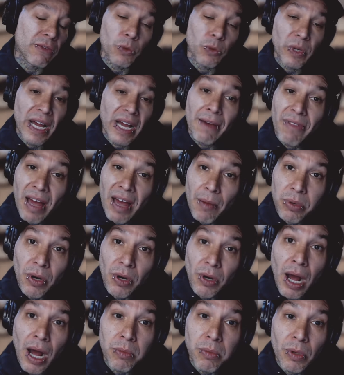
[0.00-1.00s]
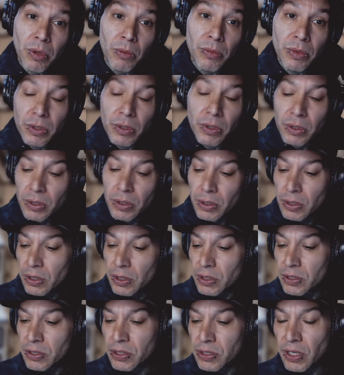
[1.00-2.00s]
will have that problem.
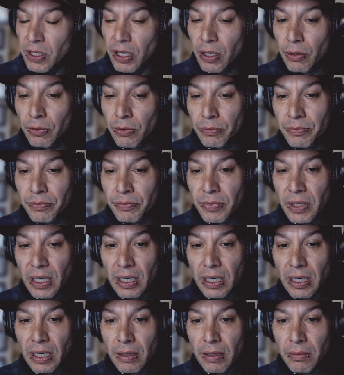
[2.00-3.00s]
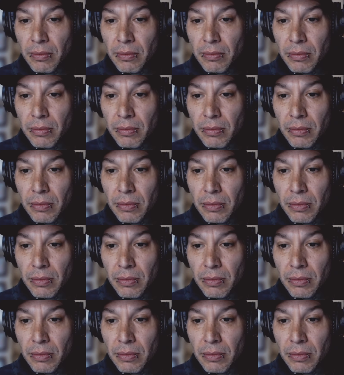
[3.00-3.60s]
So um,